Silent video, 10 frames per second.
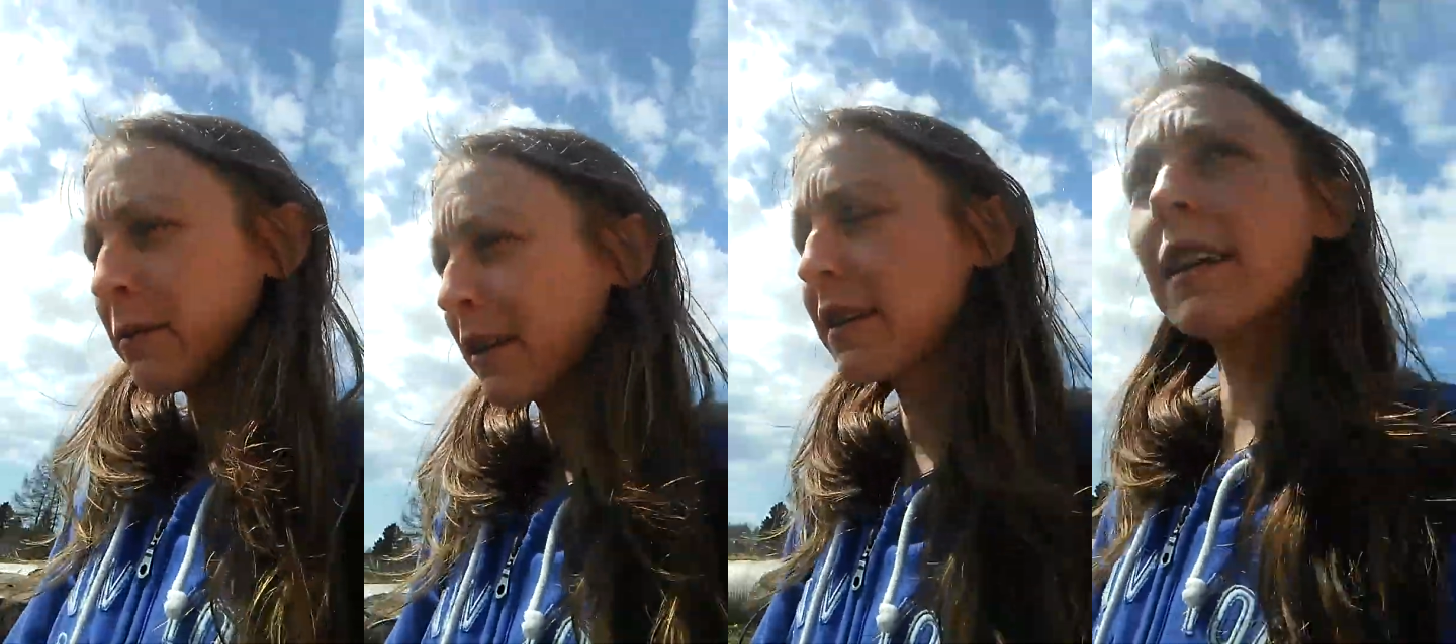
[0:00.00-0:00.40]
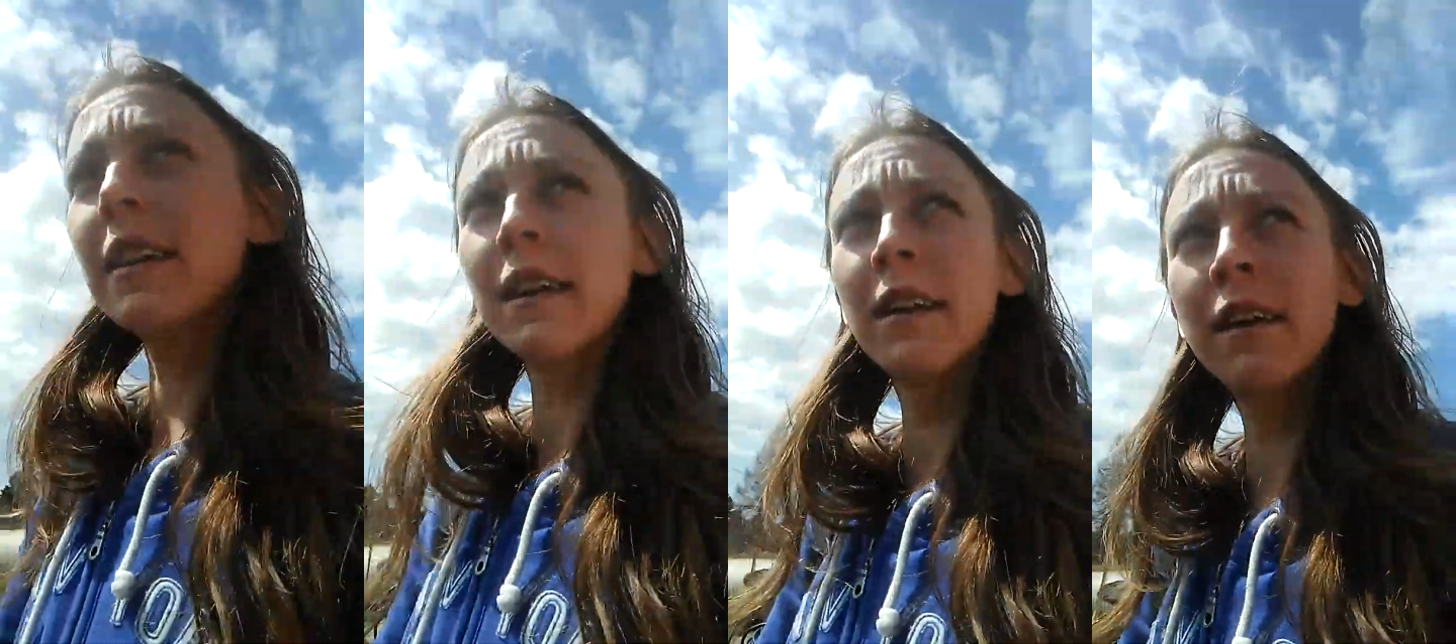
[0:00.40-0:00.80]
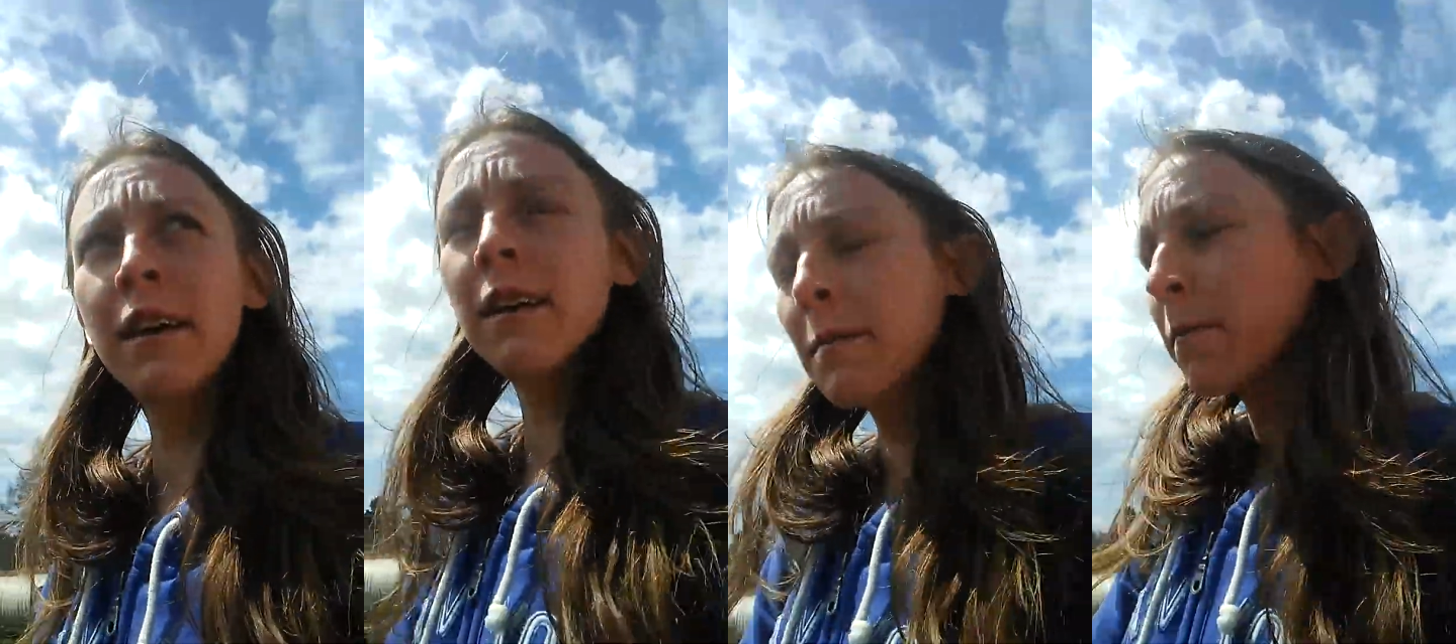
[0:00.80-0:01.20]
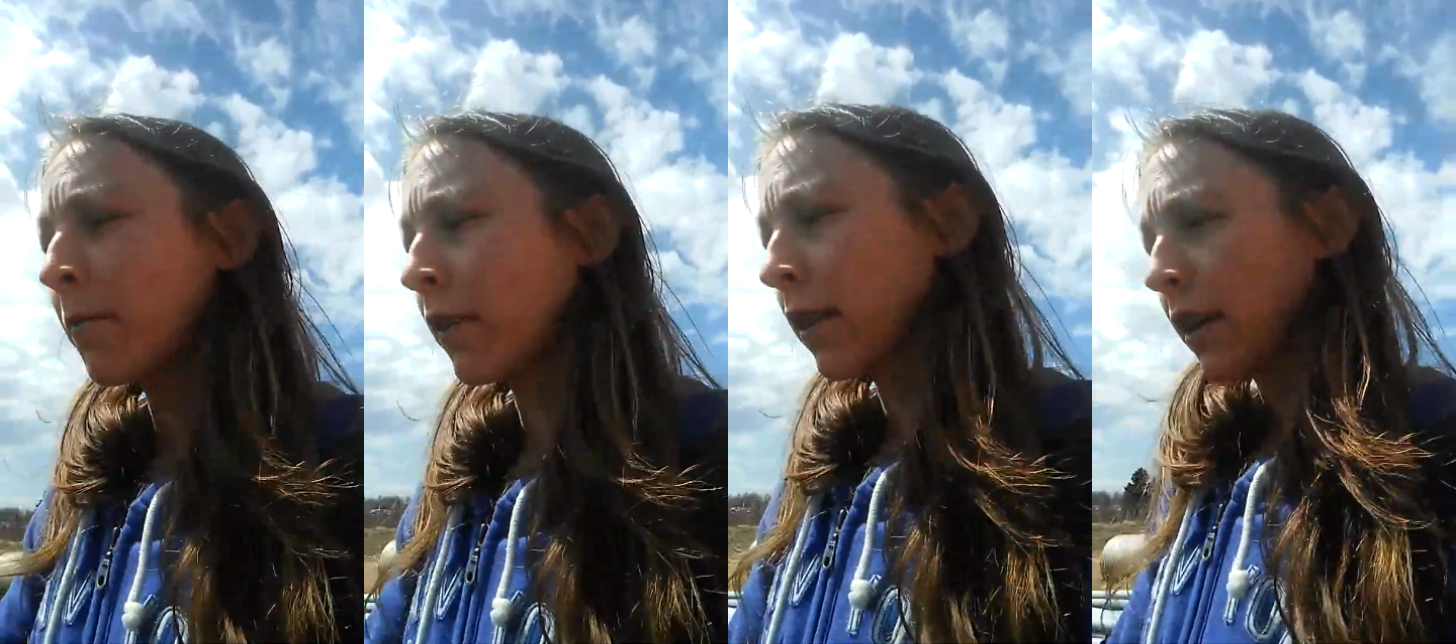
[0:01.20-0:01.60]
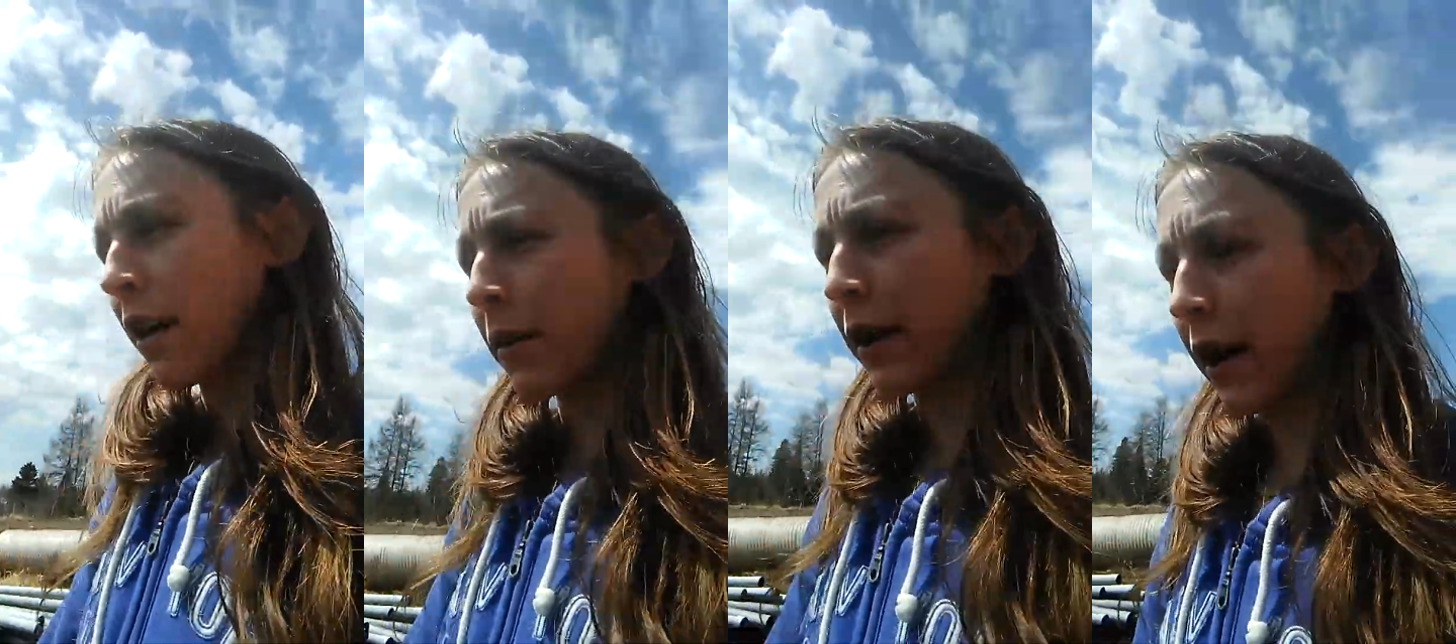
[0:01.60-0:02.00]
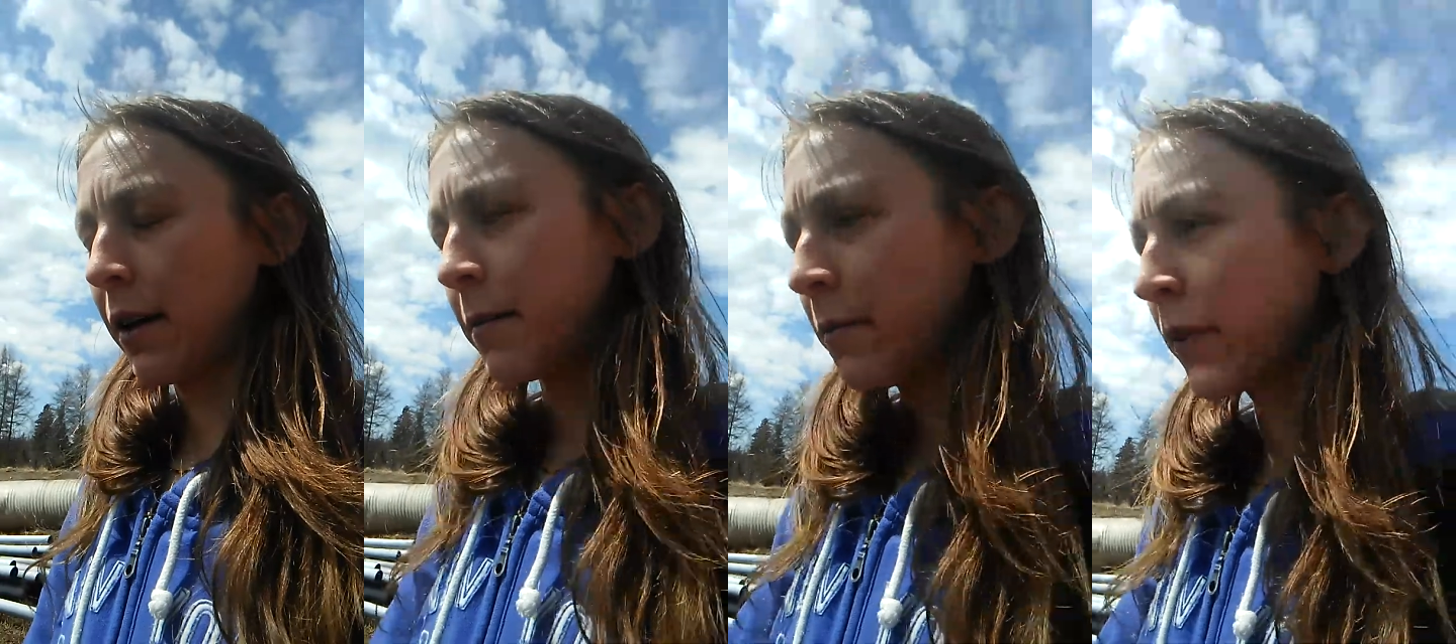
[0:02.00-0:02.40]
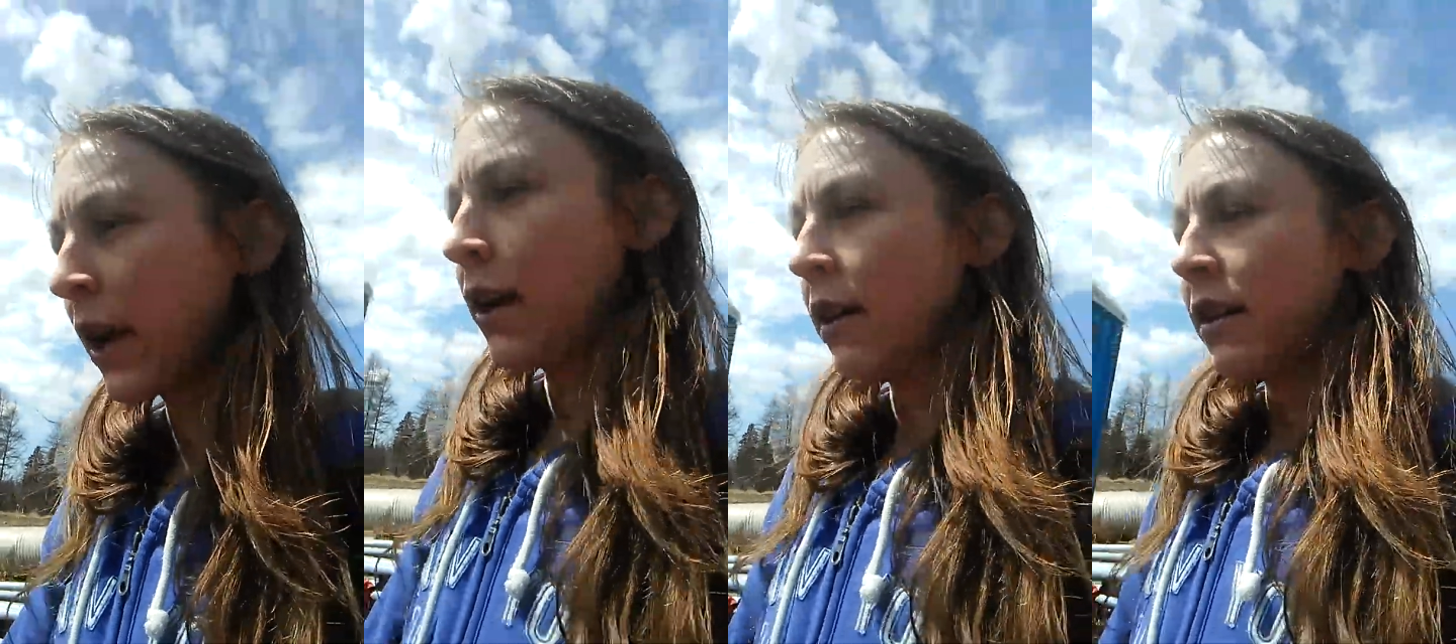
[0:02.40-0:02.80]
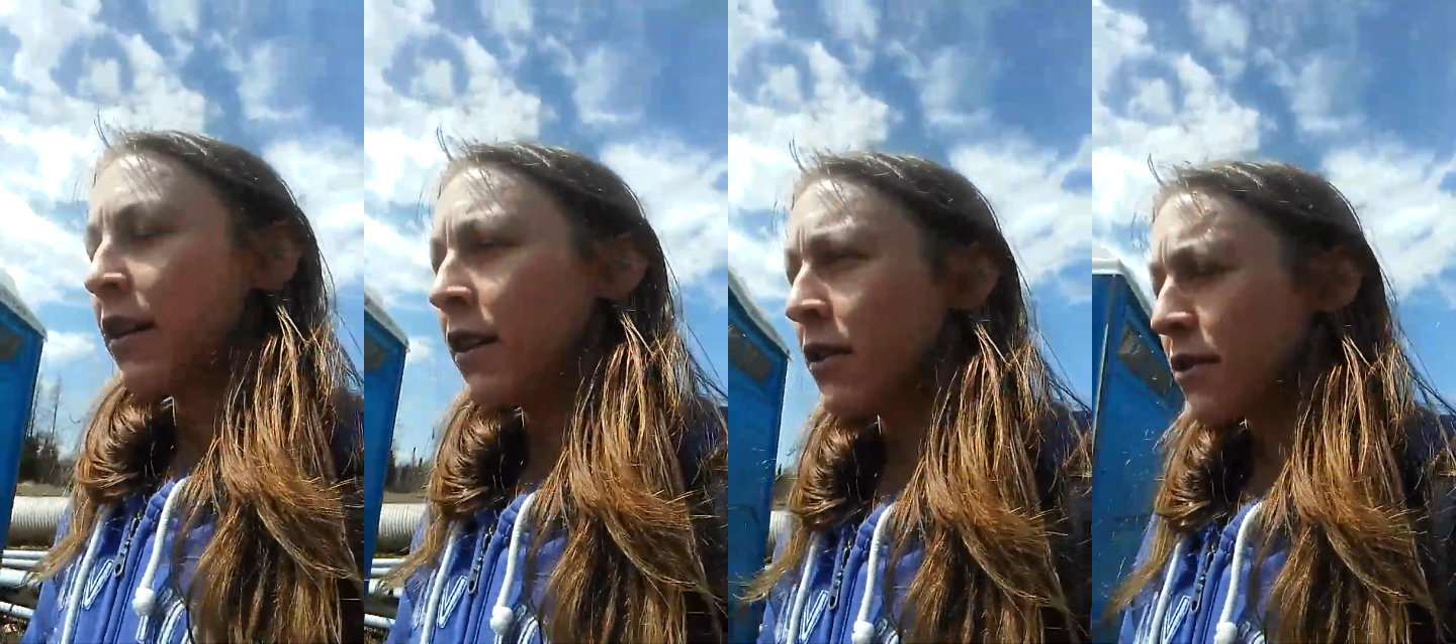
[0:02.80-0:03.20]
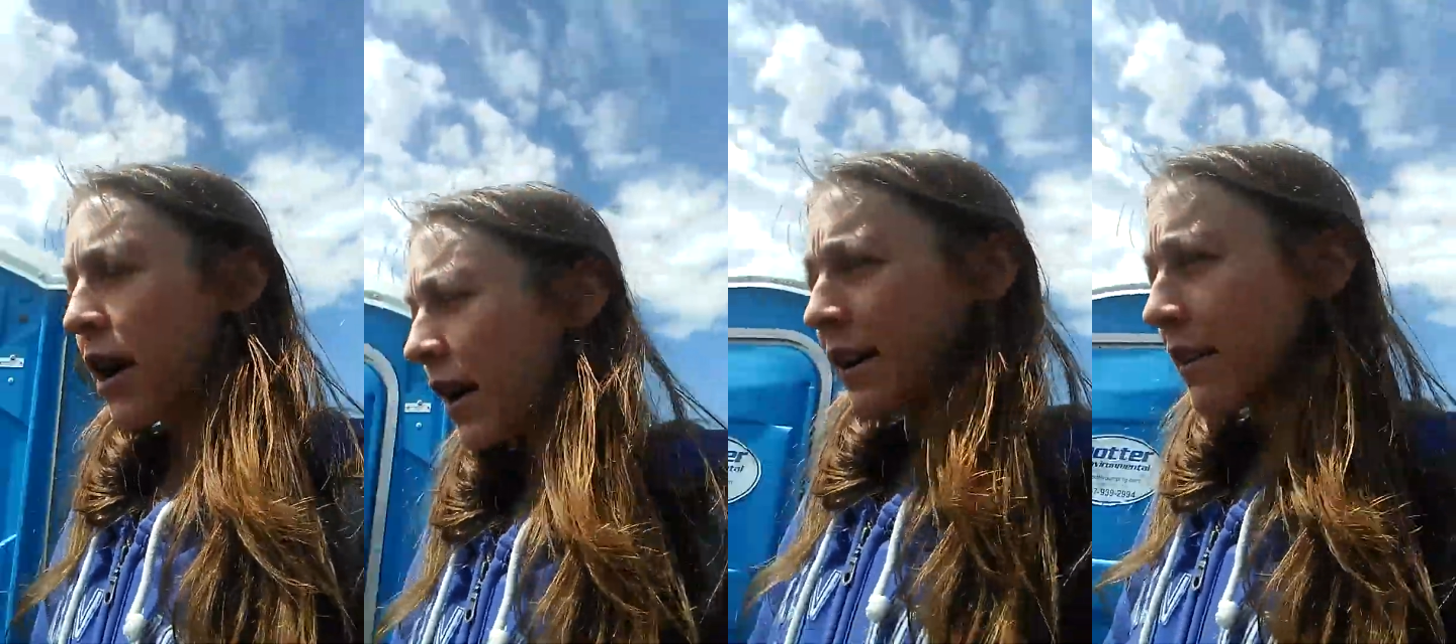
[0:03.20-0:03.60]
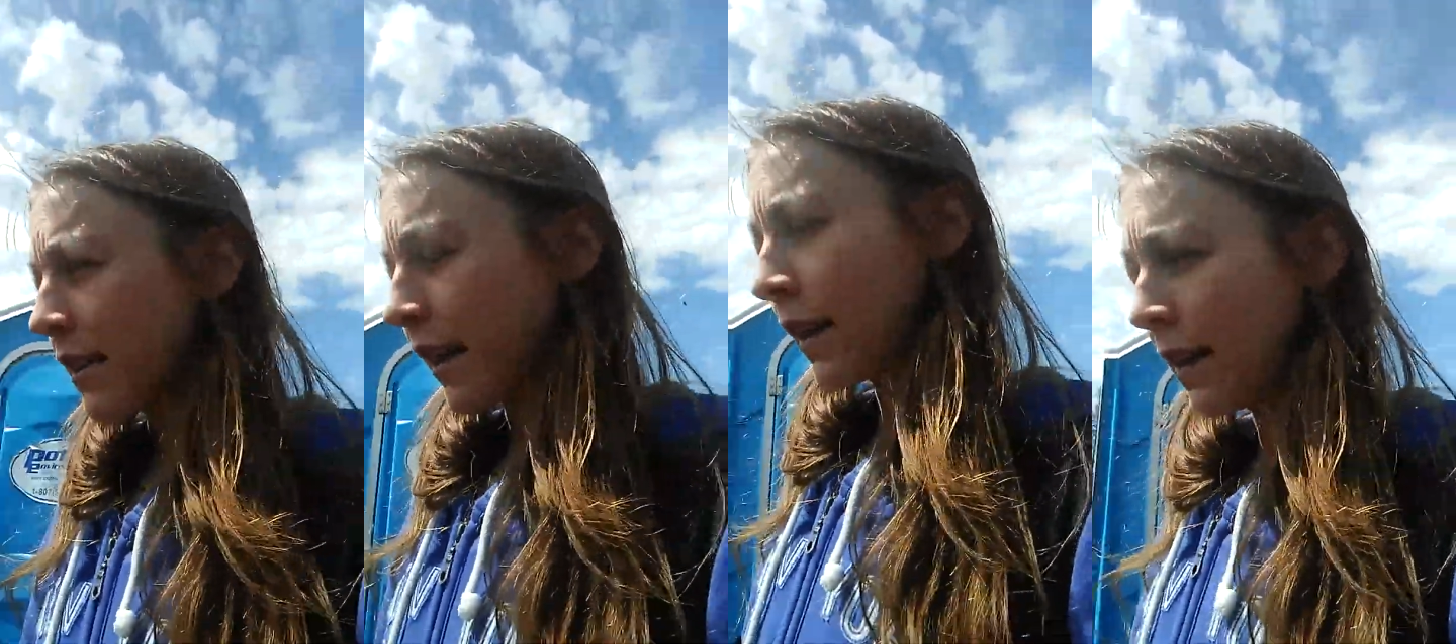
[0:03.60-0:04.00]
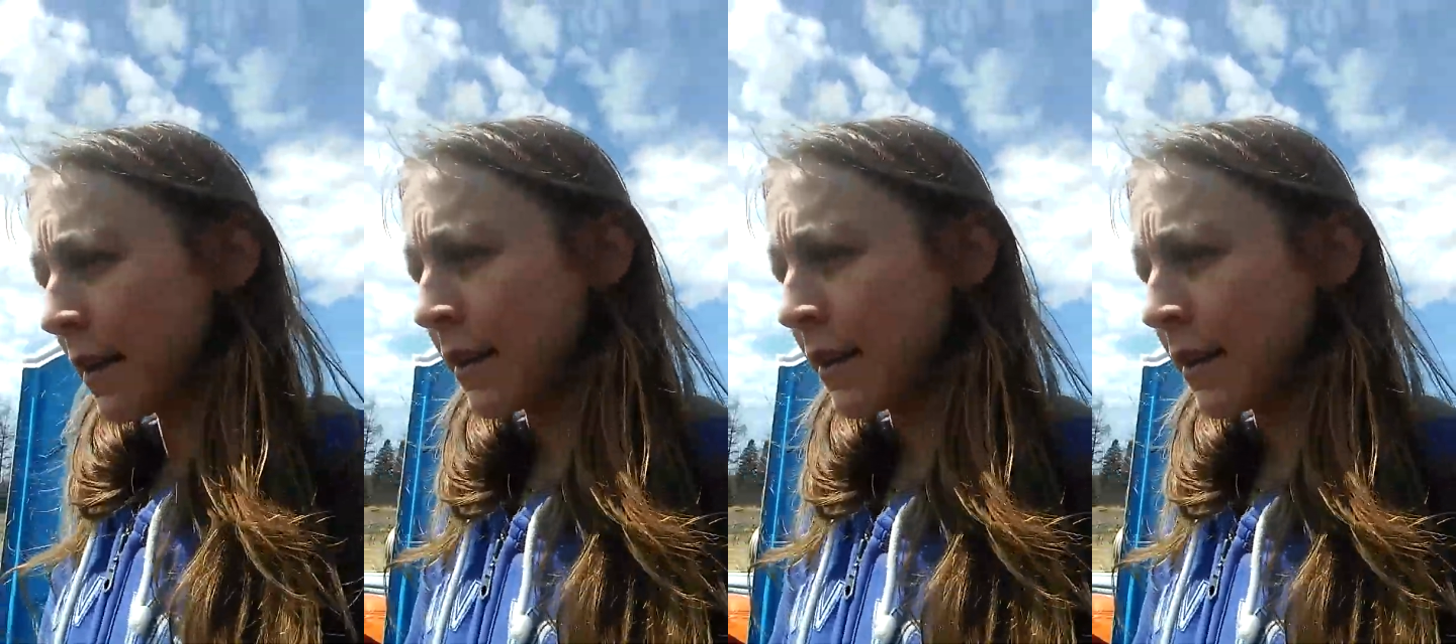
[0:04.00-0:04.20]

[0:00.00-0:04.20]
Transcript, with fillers: What is it? Okay. Trident thing.